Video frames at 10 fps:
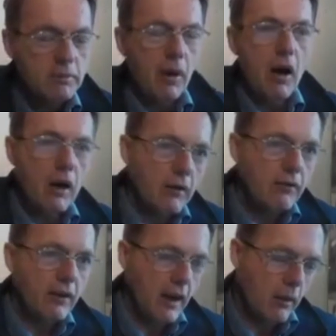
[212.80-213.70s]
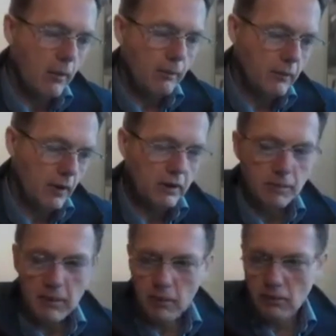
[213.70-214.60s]
part of the those
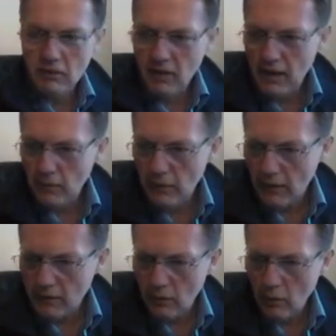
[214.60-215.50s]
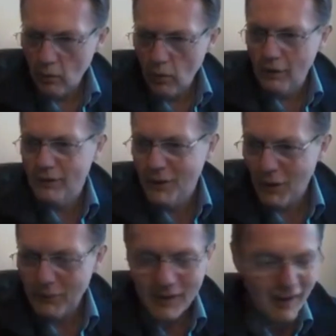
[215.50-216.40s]
people who stayed with us or were
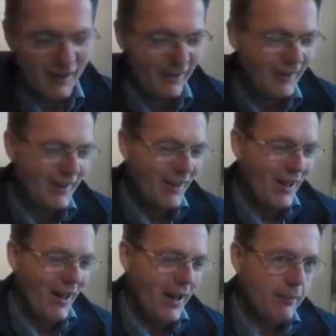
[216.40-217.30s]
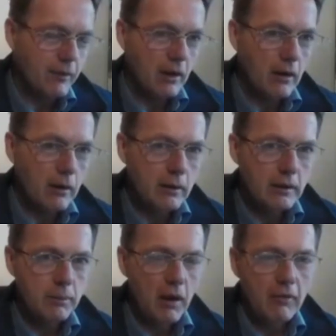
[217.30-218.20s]
stopped out.
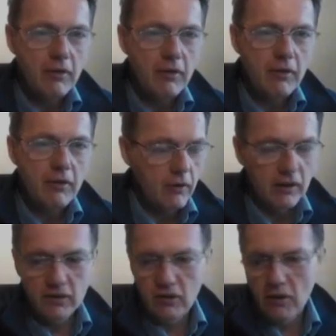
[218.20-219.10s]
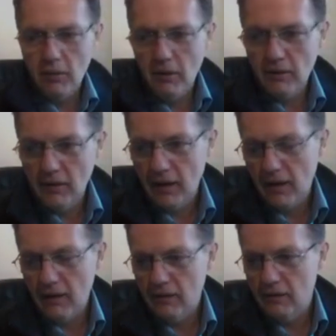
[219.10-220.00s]
It's part of the over exuberance, to
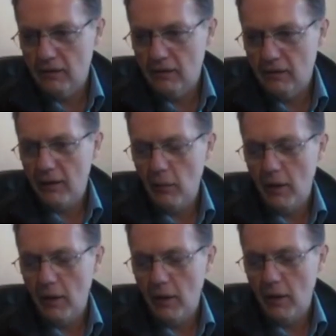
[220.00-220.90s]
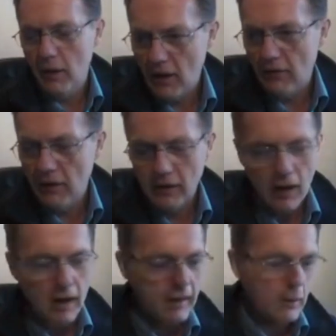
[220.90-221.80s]
getting too carried away with yourself. And the
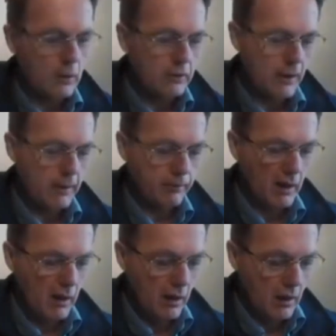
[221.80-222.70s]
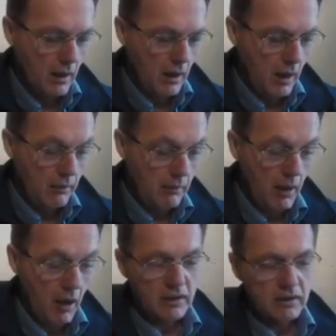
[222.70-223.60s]
guy called
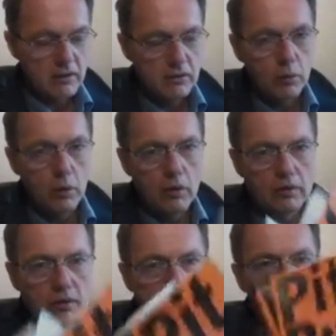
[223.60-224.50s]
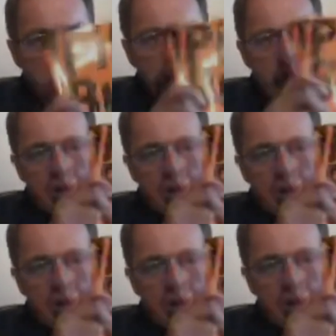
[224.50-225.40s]
Marty Schwartz
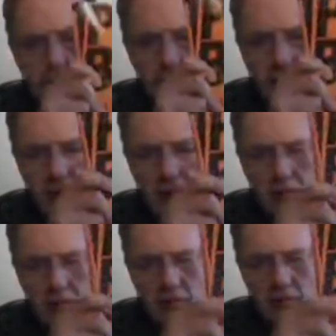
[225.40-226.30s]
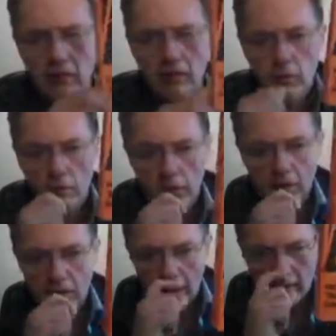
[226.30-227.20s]
has written a
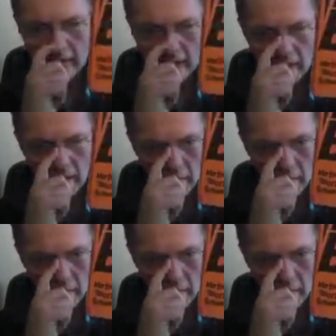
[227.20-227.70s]
book years